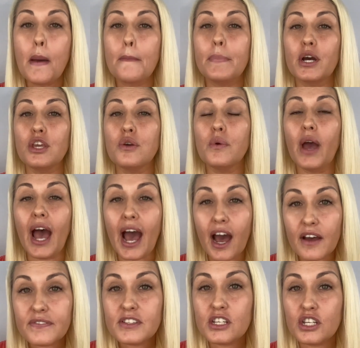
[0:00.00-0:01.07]
But you
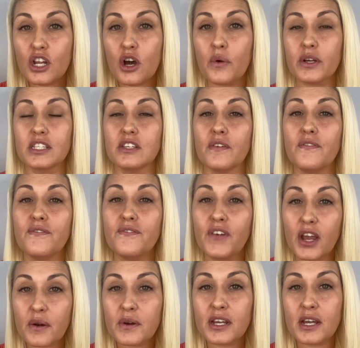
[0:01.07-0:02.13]
have to know it's a
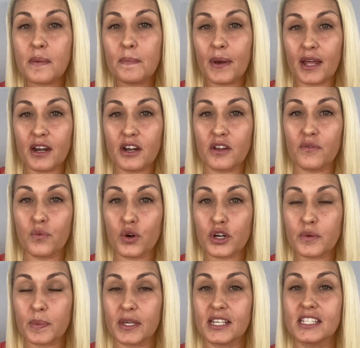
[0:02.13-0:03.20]
very competitive
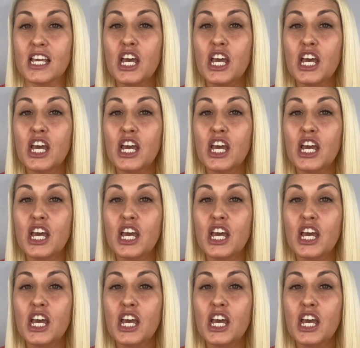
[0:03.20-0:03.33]
workplace.